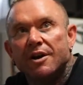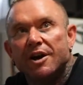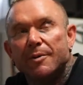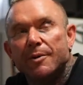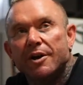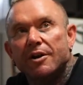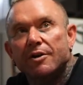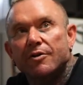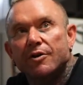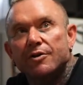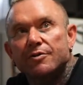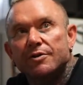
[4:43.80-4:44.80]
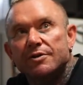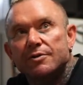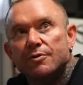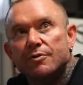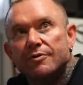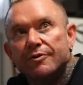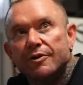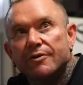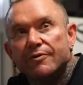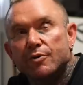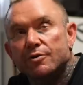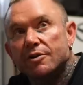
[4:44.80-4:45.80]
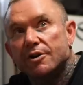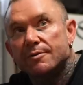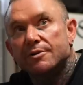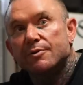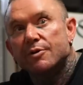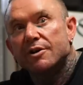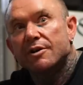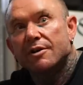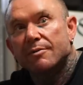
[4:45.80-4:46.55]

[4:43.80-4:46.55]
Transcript: I might go to the grocery store three, four times a week.